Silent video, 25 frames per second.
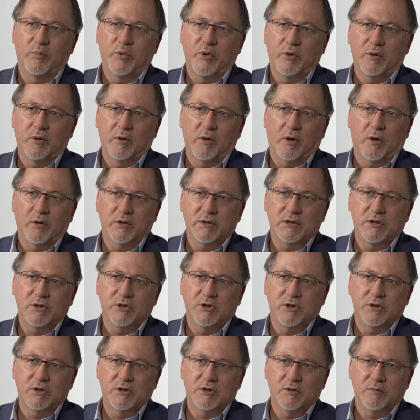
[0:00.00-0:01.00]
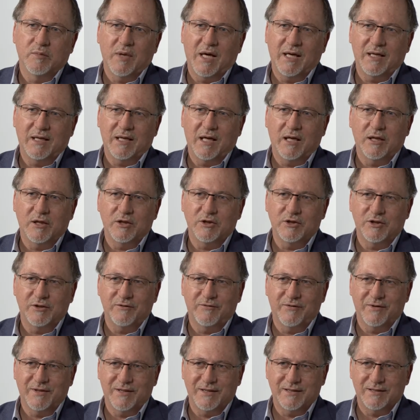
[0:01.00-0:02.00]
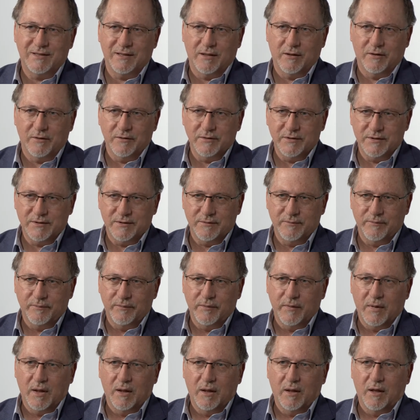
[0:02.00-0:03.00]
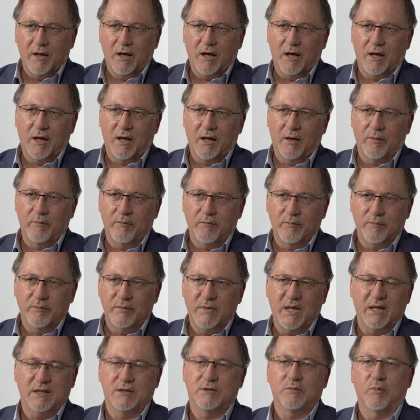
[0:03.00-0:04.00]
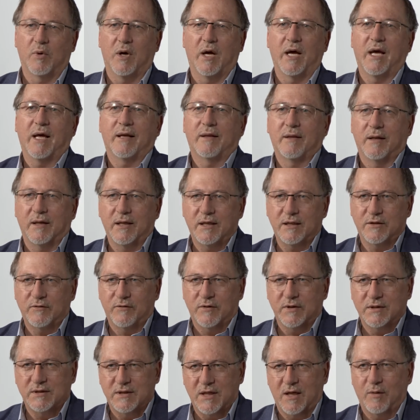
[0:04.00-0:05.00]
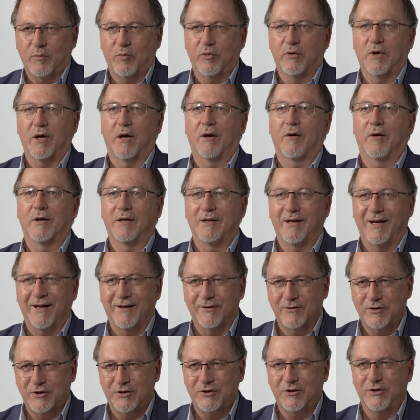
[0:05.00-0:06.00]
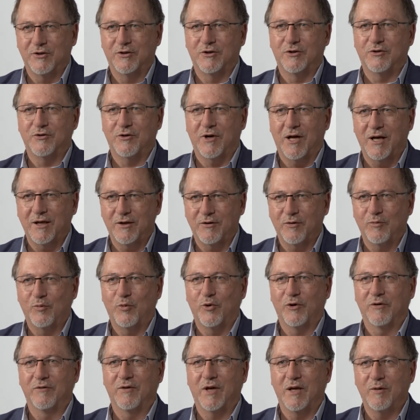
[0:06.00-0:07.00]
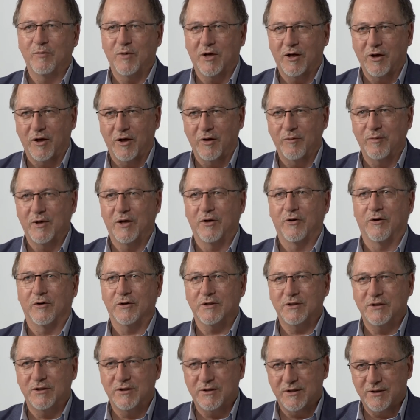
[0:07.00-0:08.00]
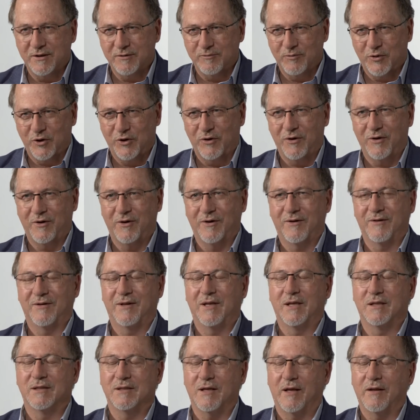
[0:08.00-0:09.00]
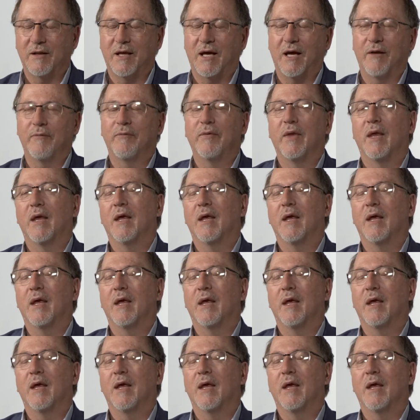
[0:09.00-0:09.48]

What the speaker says: burn oxygen to make energy for the cells. That's why athletes, for example, go to altitude to train to improve hemoglobin and oxygen burn and things like that.